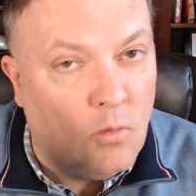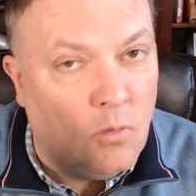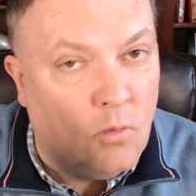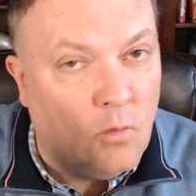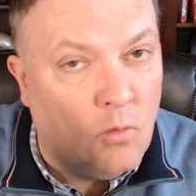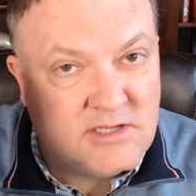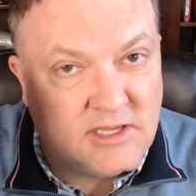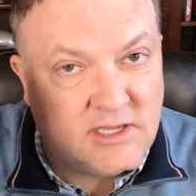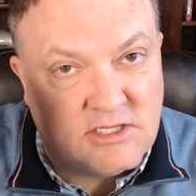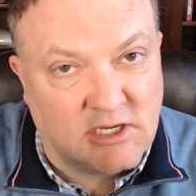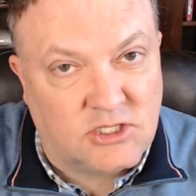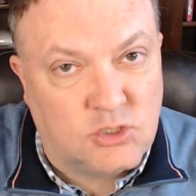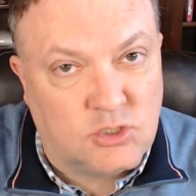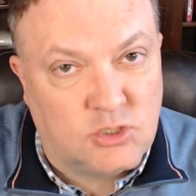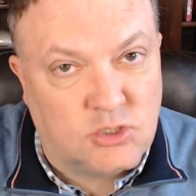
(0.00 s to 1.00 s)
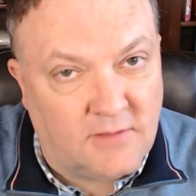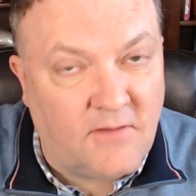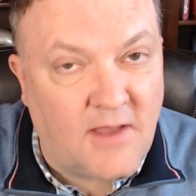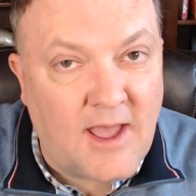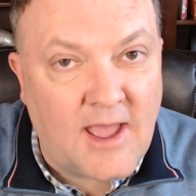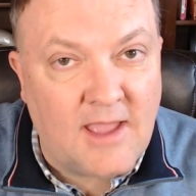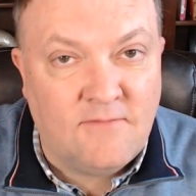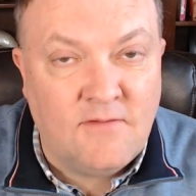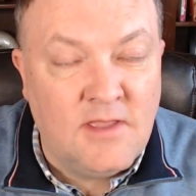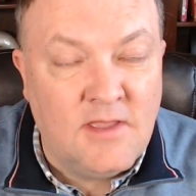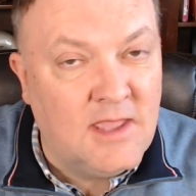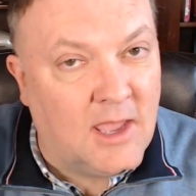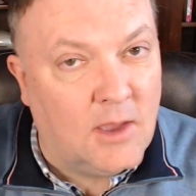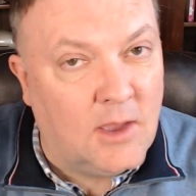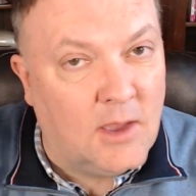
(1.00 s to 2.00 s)
one said 625,
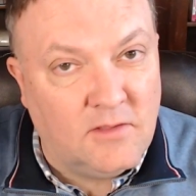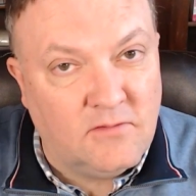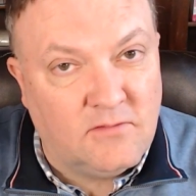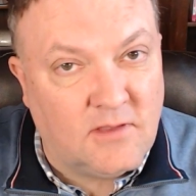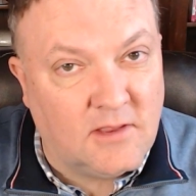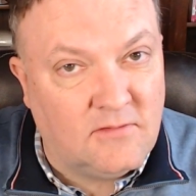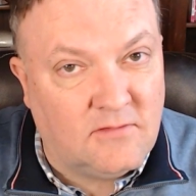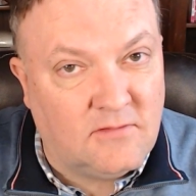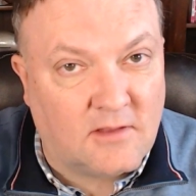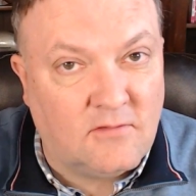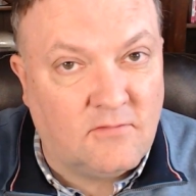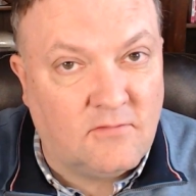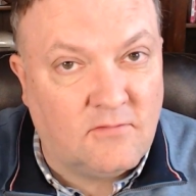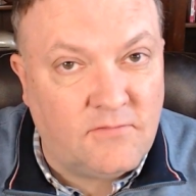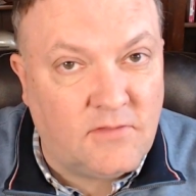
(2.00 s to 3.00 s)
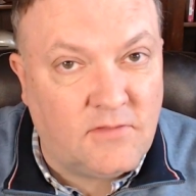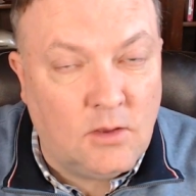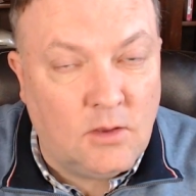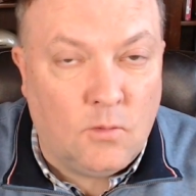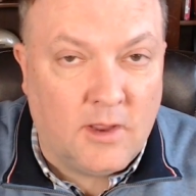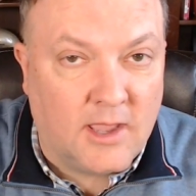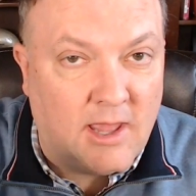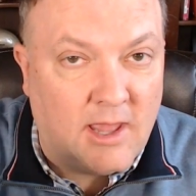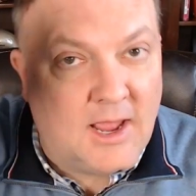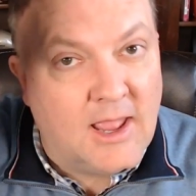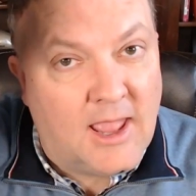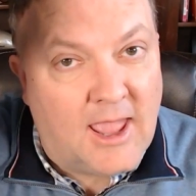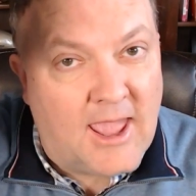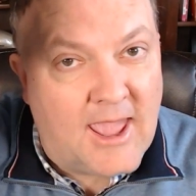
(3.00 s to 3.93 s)
and one said 650, we're going to